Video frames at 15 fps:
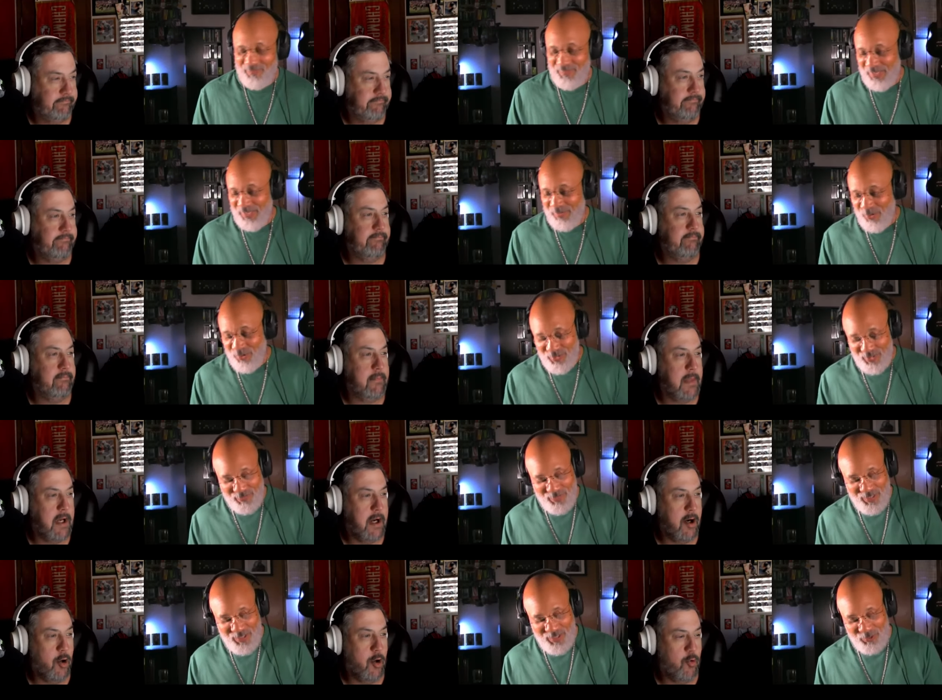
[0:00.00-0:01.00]
Speaker 1: I'm on the
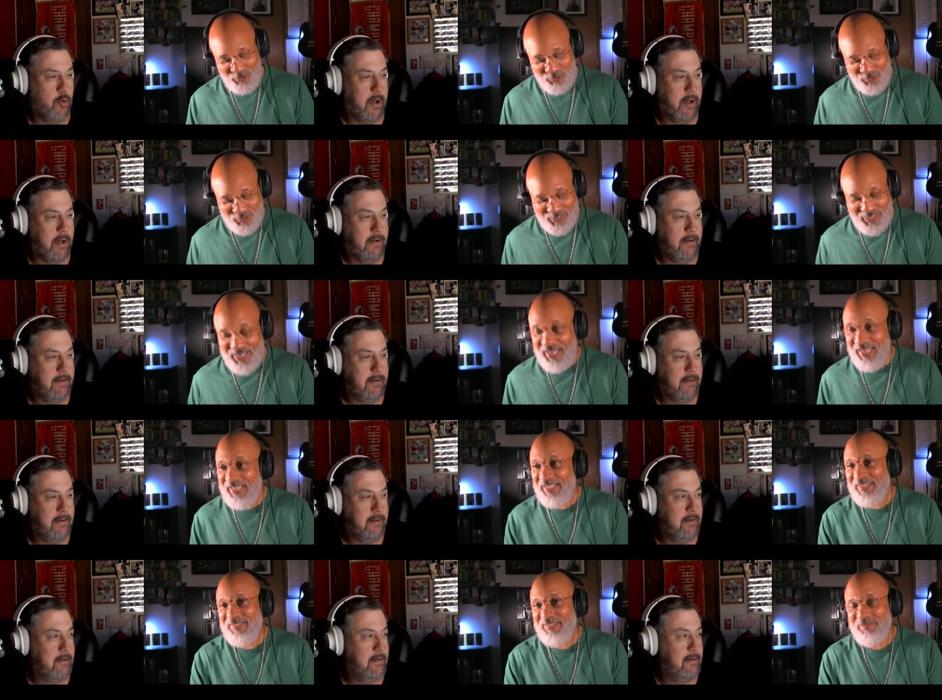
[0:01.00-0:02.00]
Mendoza already.
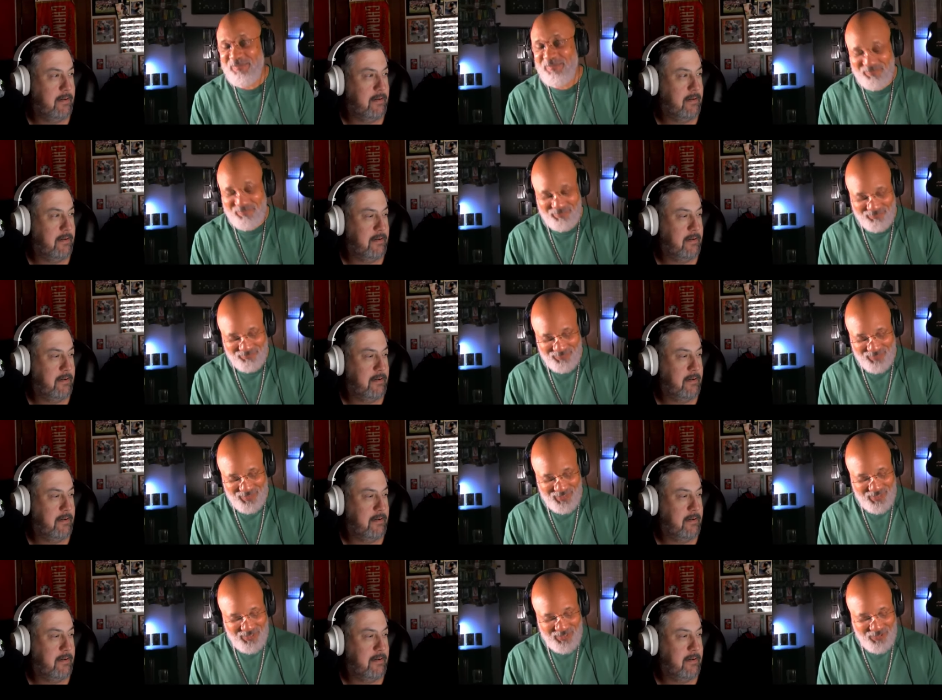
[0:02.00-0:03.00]
line.
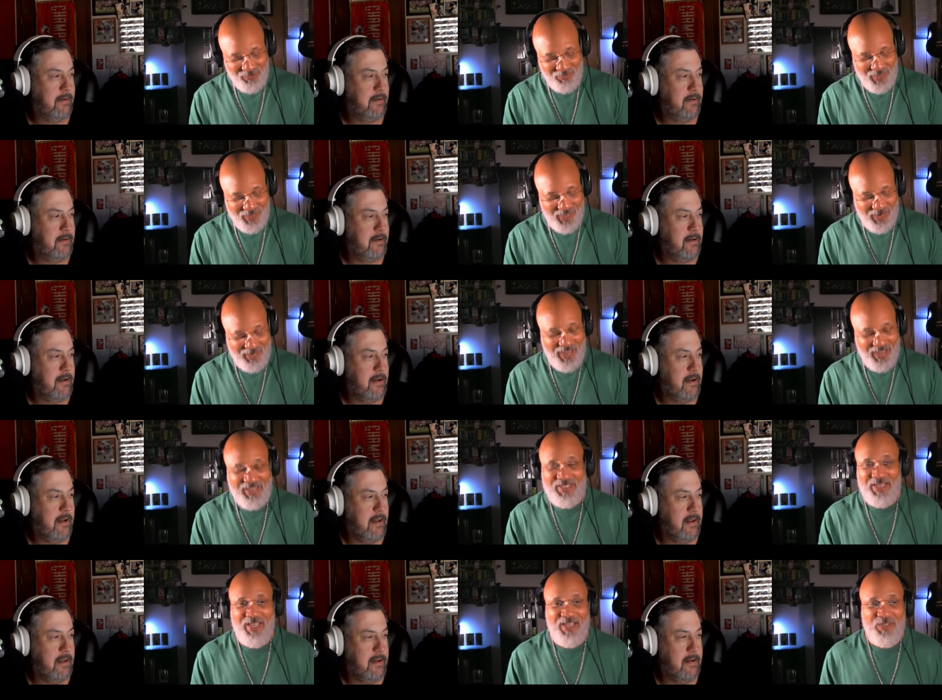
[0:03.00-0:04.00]
We got a
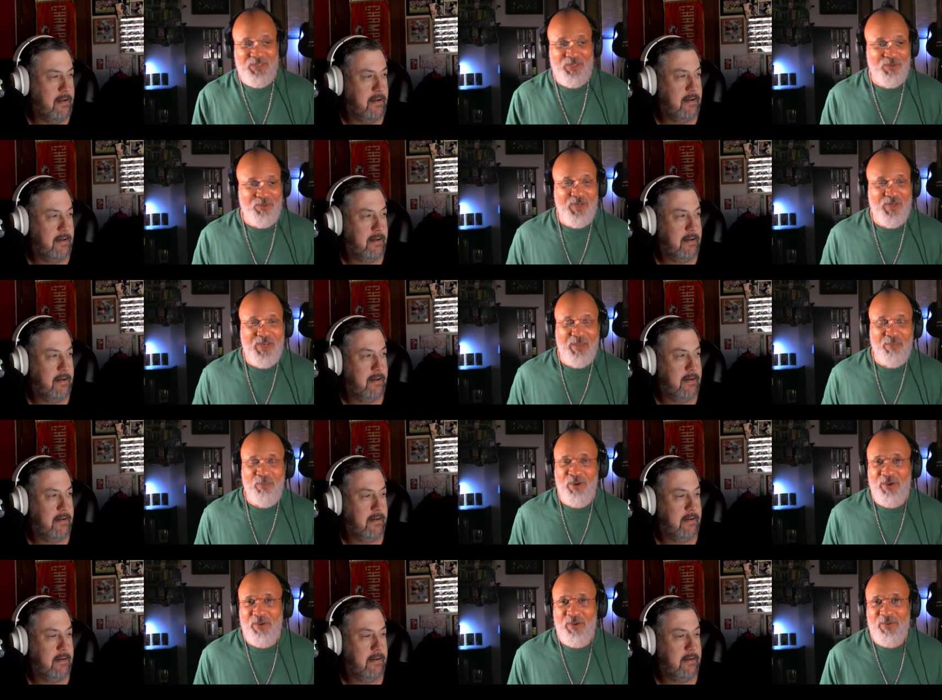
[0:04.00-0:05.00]
lot to get to today,
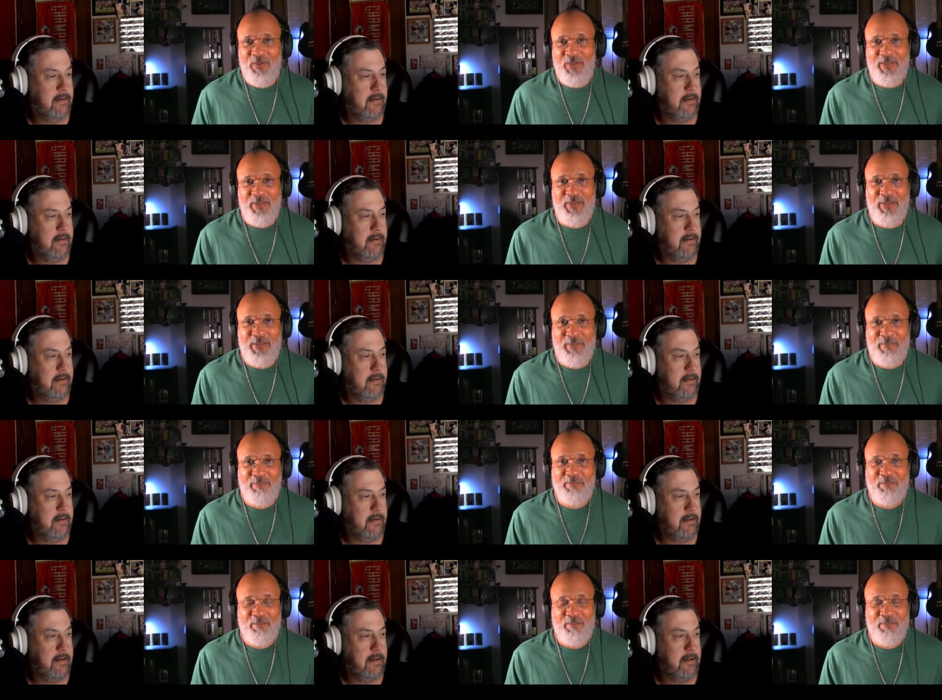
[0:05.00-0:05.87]
bro. Um,